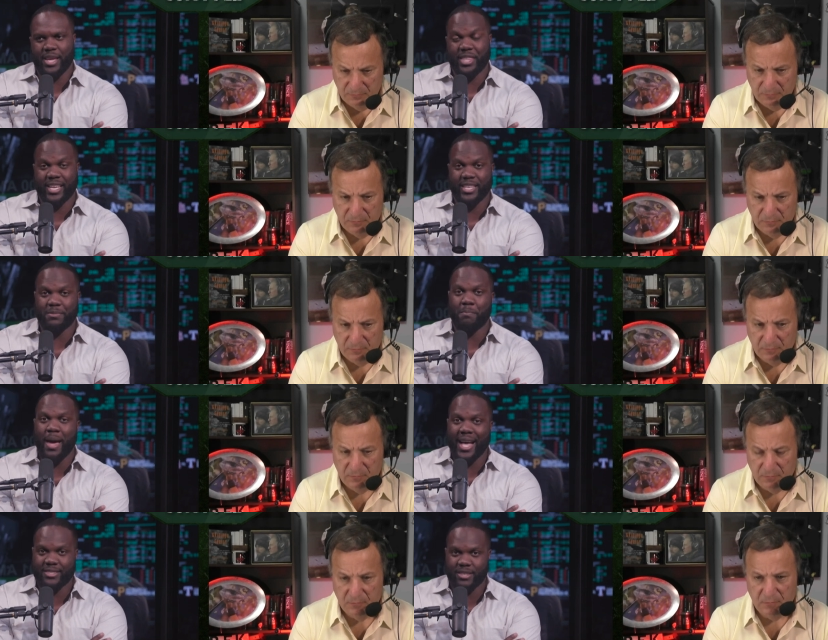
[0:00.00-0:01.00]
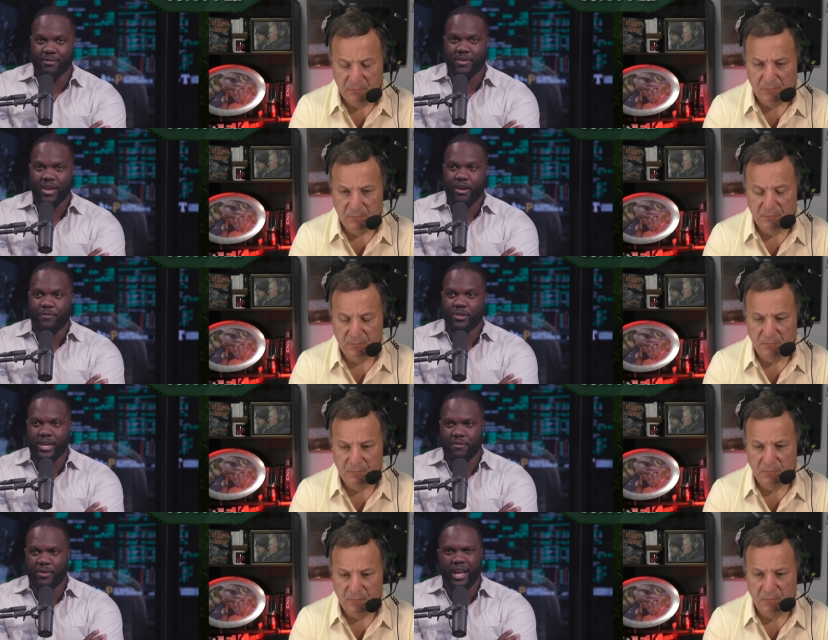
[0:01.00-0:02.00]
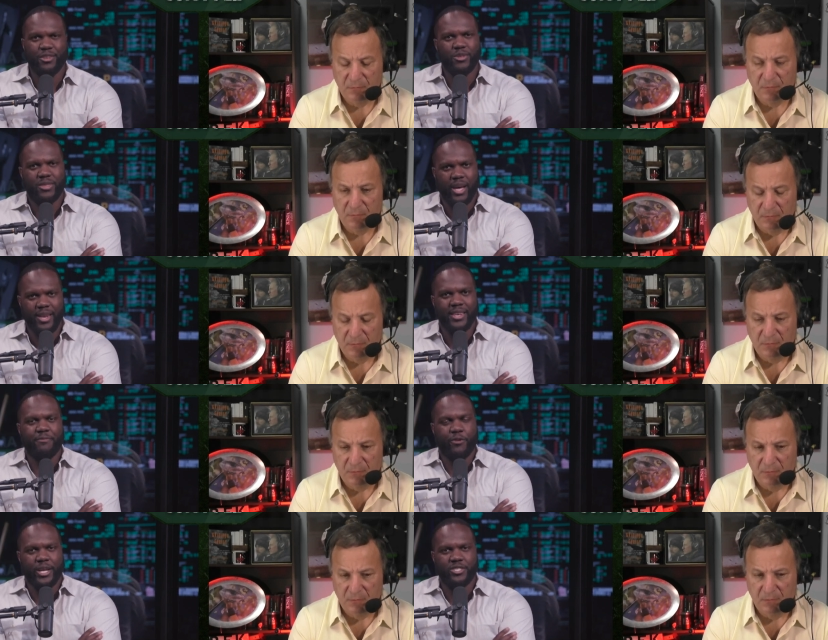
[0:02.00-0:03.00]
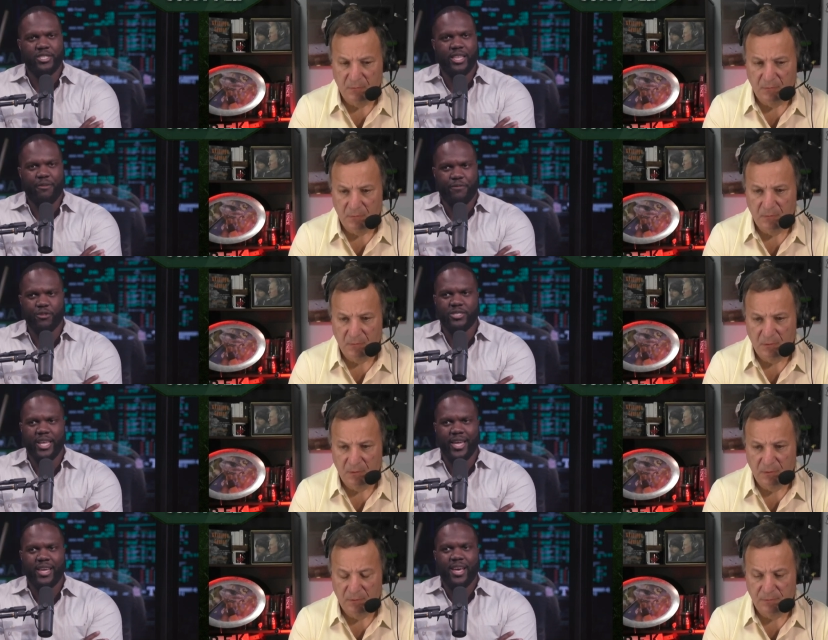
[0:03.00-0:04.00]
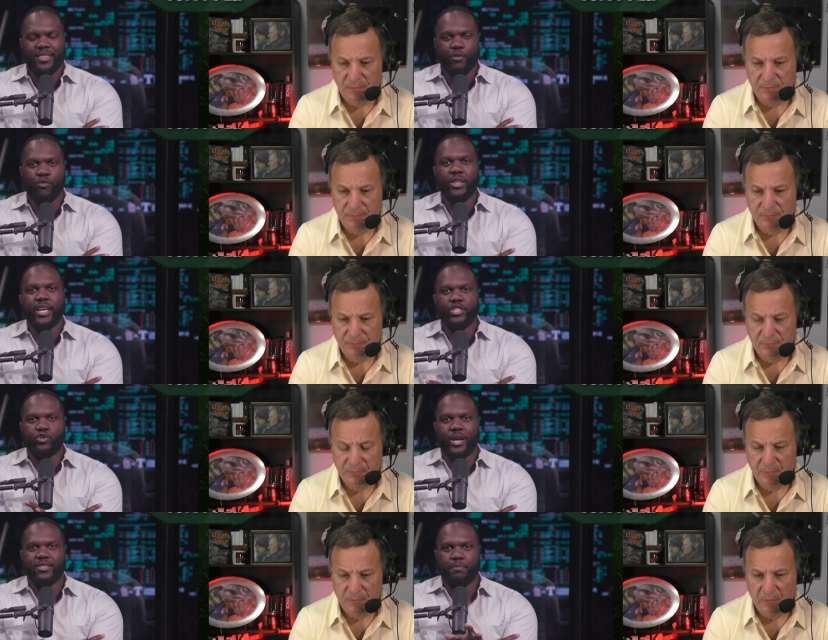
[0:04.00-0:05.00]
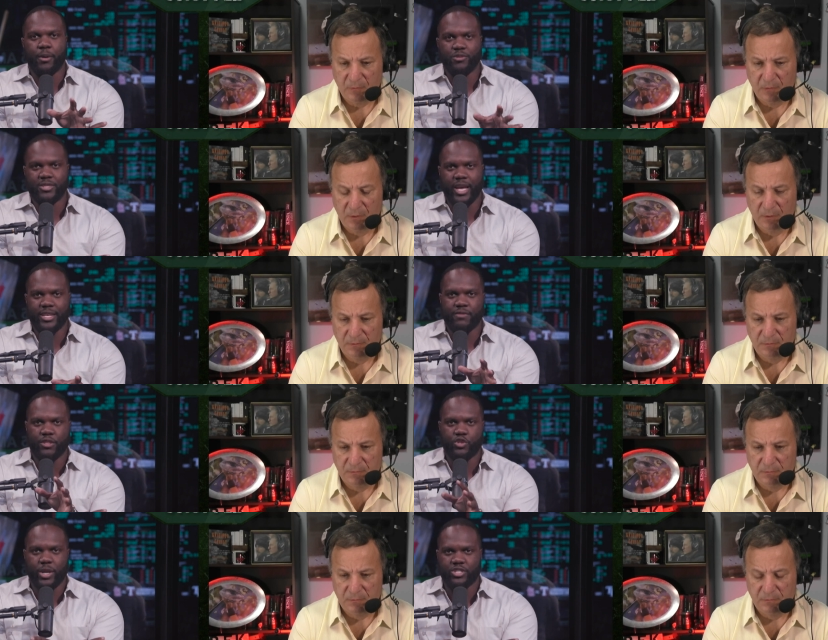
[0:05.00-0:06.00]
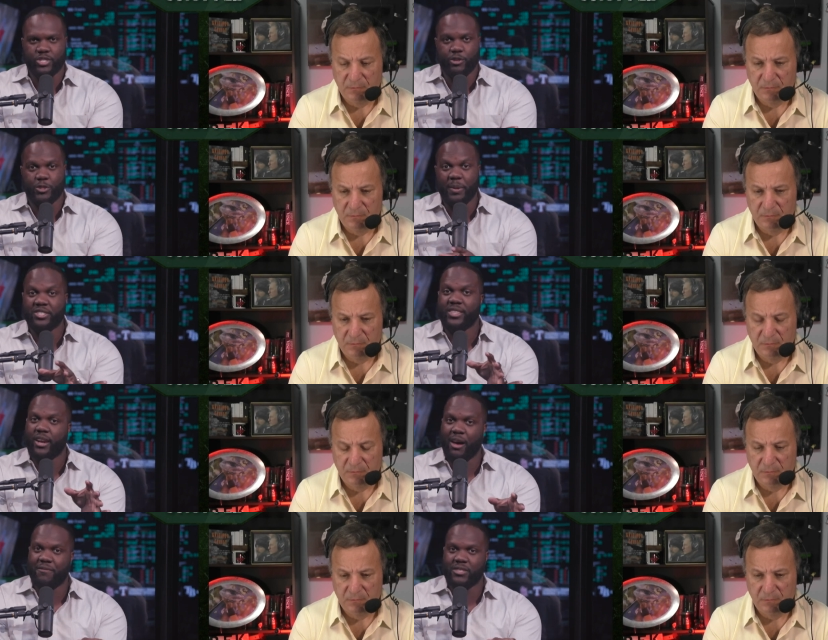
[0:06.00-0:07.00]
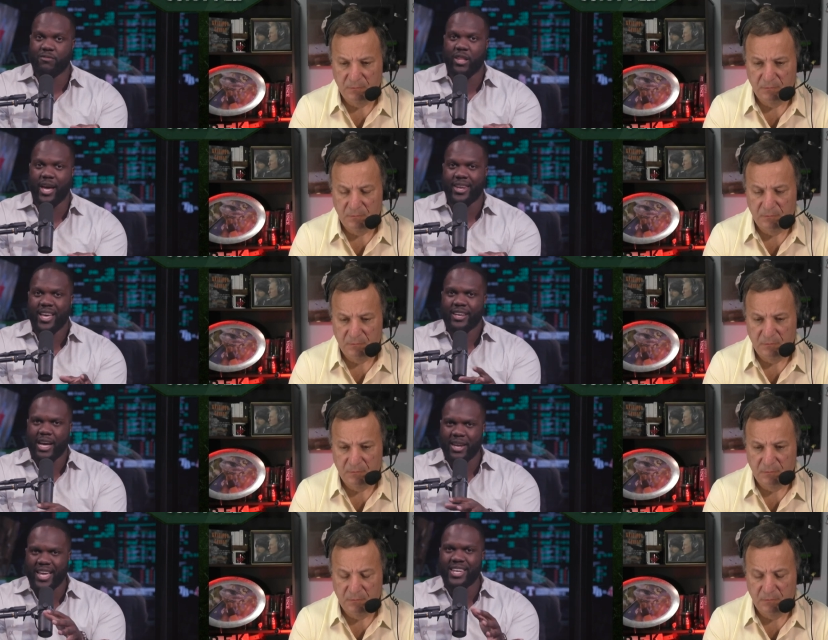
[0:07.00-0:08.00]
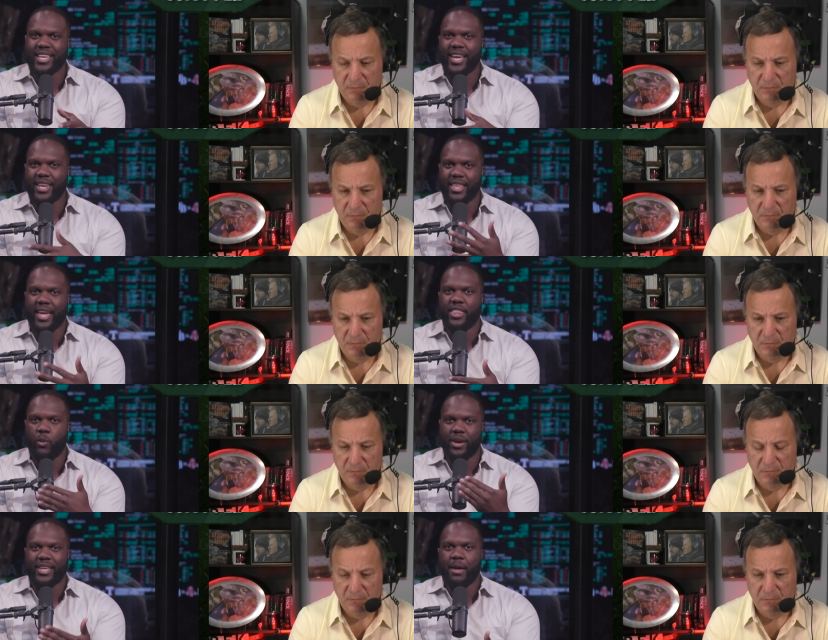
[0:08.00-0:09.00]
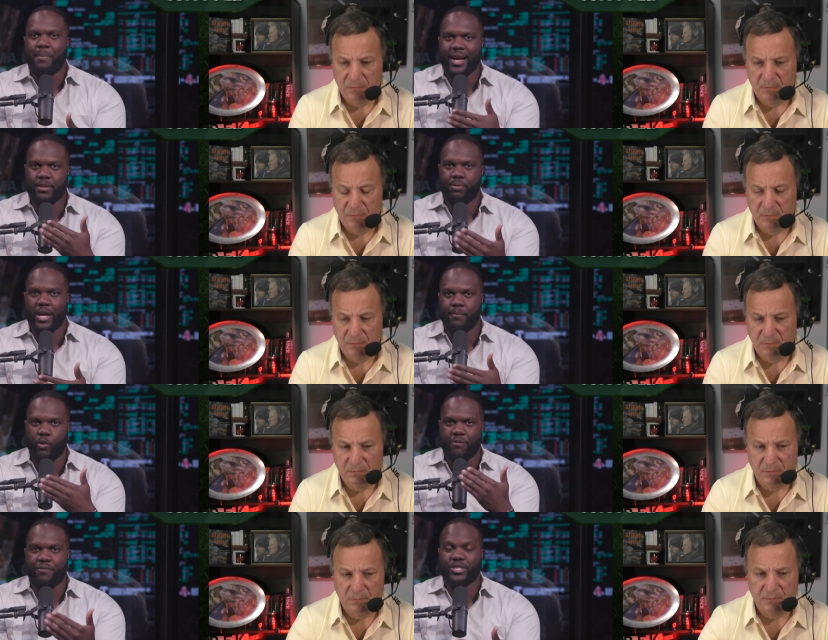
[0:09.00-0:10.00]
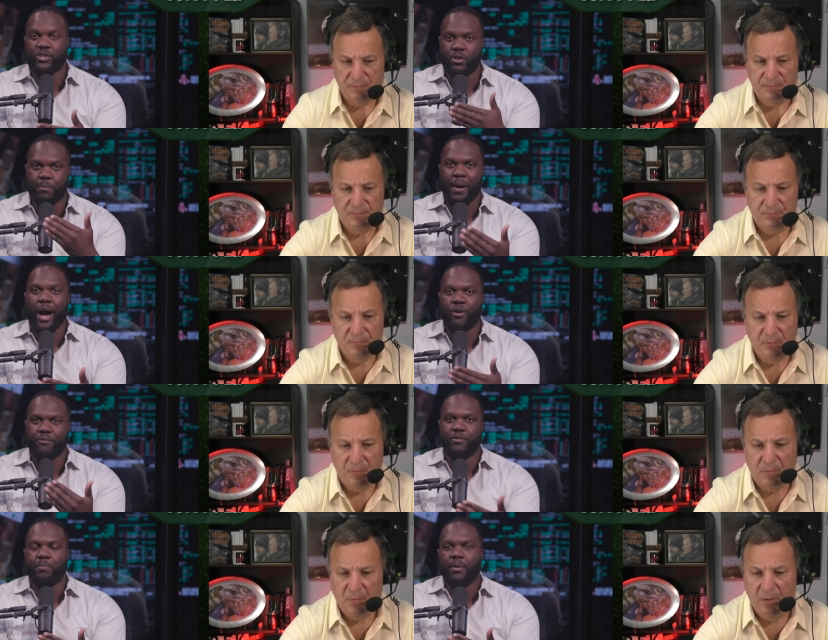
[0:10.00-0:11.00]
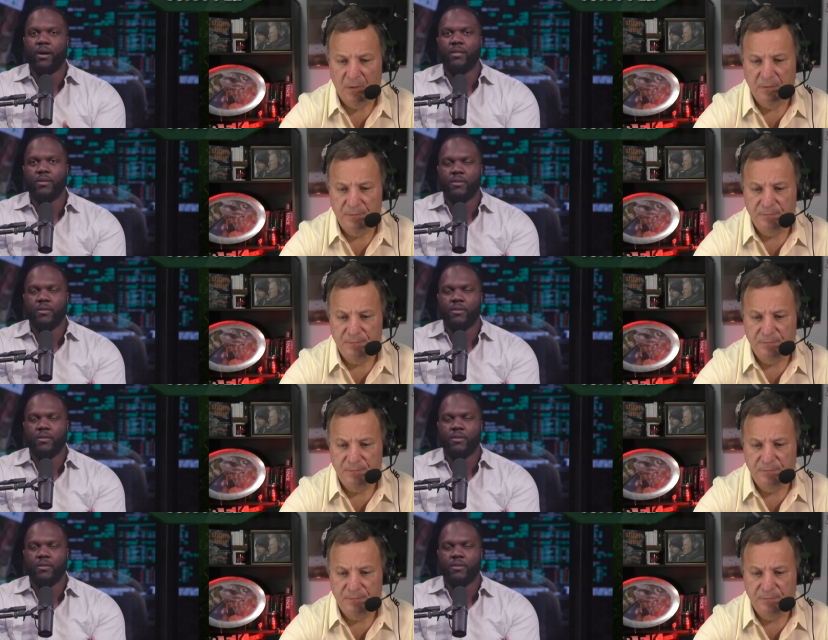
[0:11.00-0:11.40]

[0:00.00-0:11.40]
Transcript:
Speaker 1: I think is massive for Denver. And I also thought in free agency that first day, they really addressed both sides of the trenches there, especially that offensive line, kind of indicating that, hey, they want to get back to playing more physical power football.